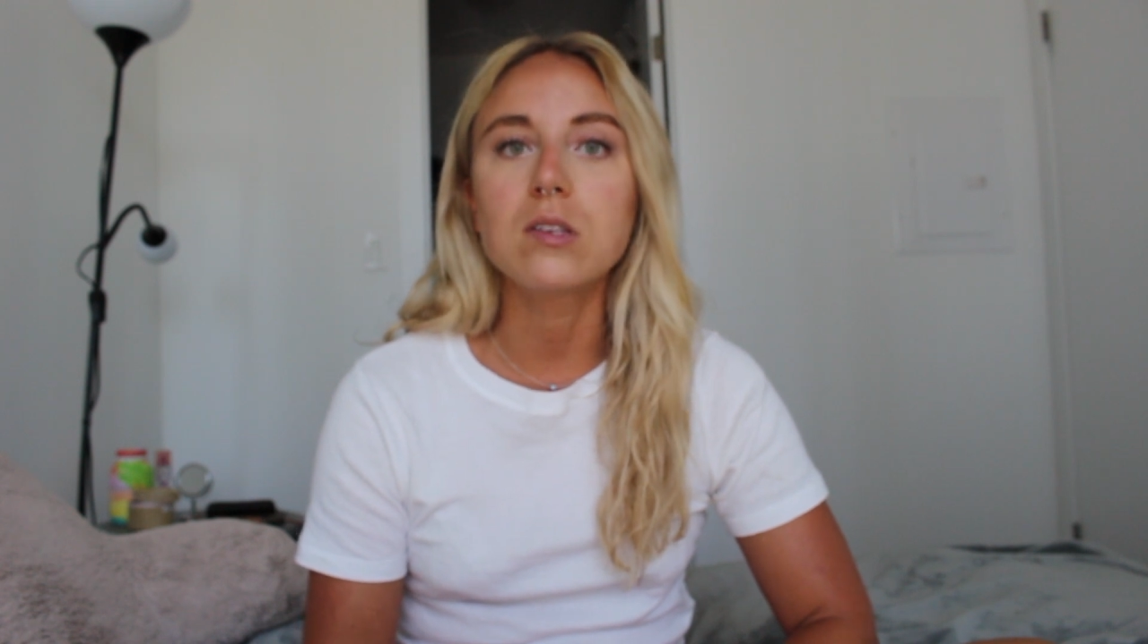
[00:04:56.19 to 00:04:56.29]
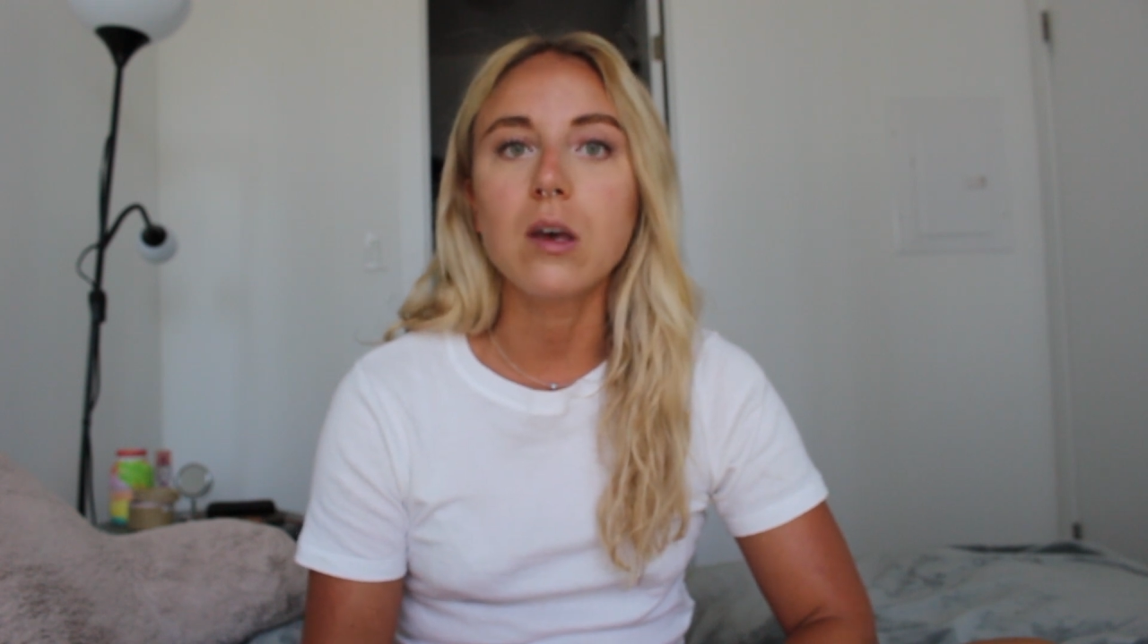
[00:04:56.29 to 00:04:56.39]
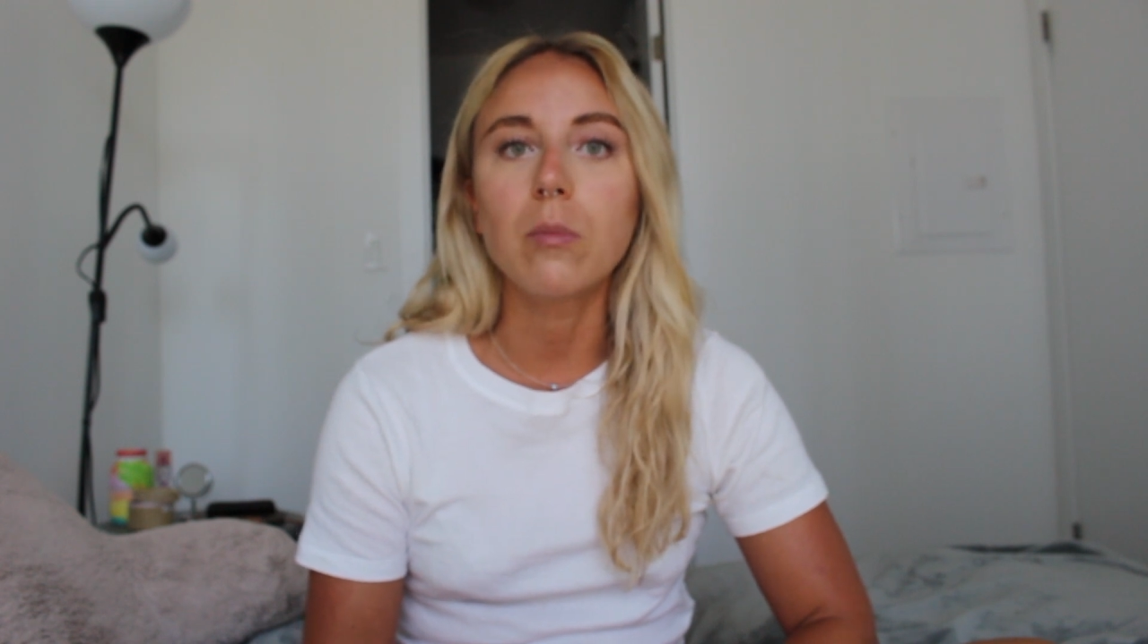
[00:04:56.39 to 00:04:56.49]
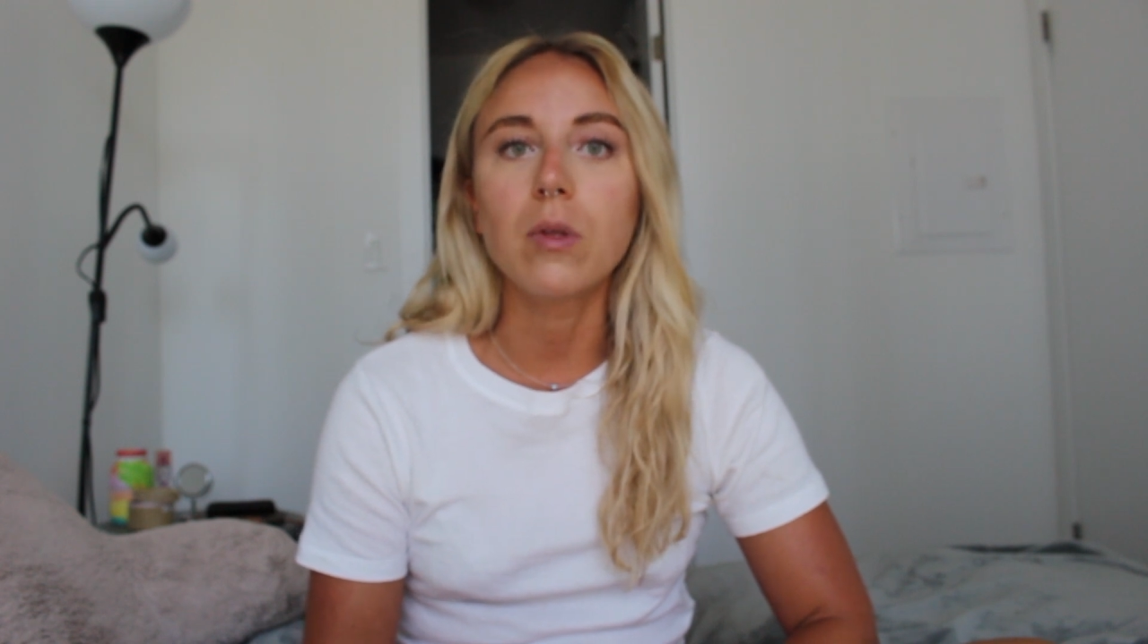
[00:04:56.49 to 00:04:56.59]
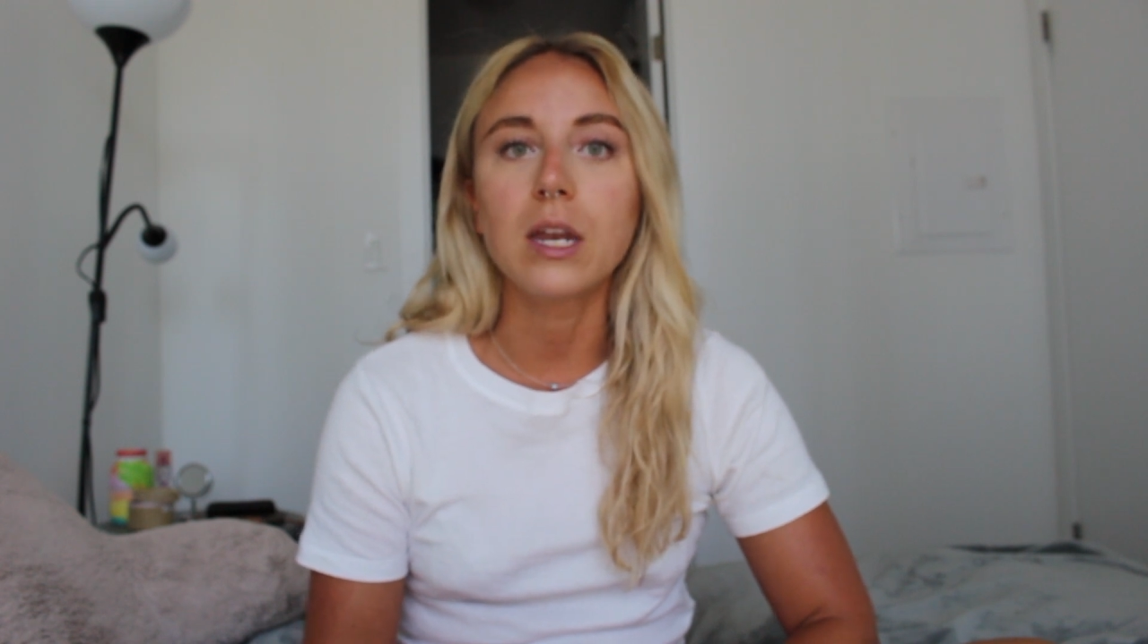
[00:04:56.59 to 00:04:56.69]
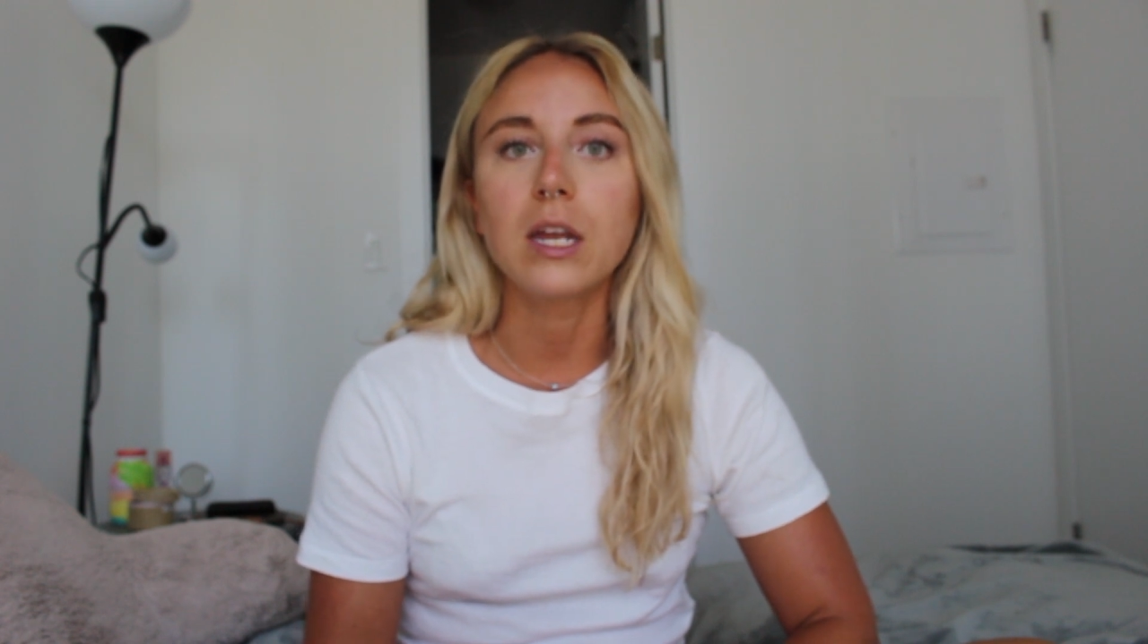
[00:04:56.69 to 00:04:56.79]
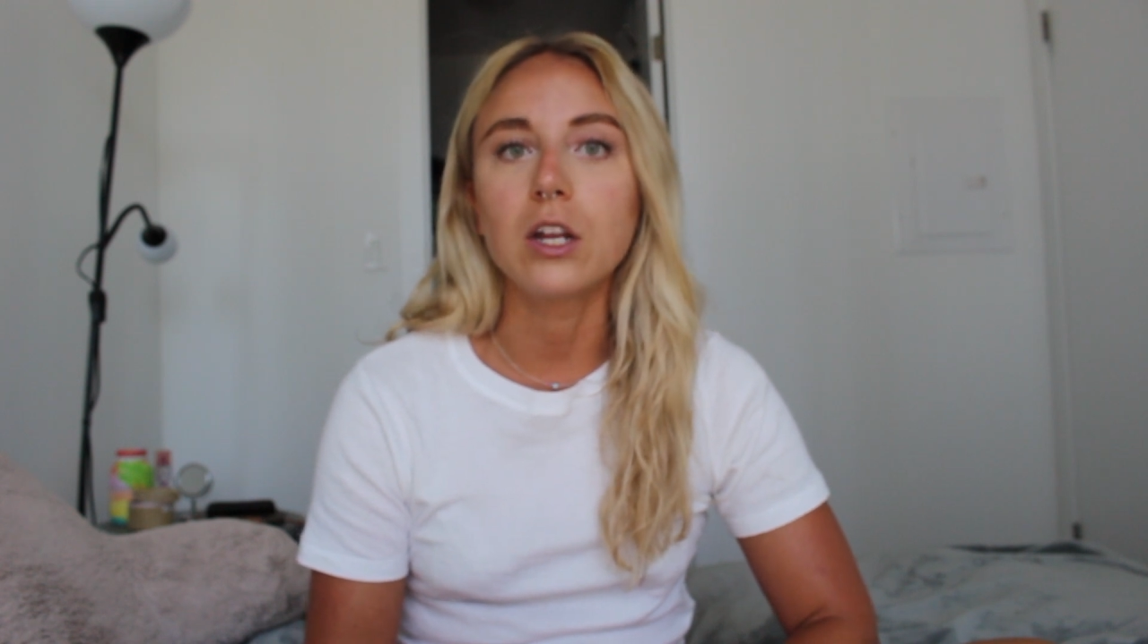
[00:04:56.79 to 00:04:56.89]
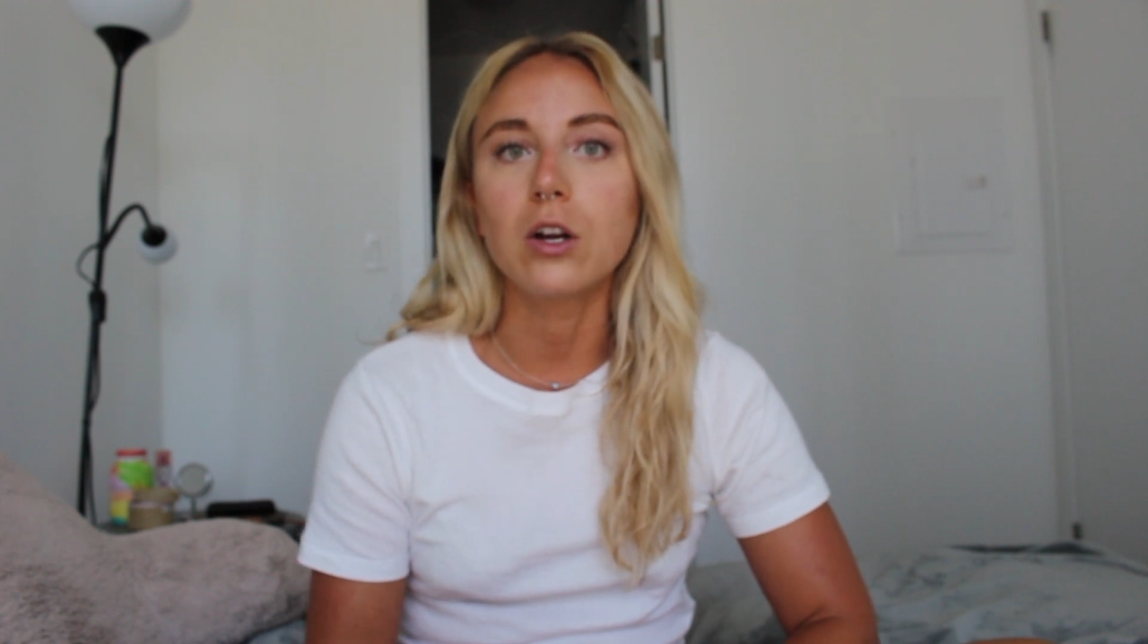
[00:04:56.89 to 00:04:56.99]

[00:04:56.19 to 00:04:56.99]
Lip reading: subletting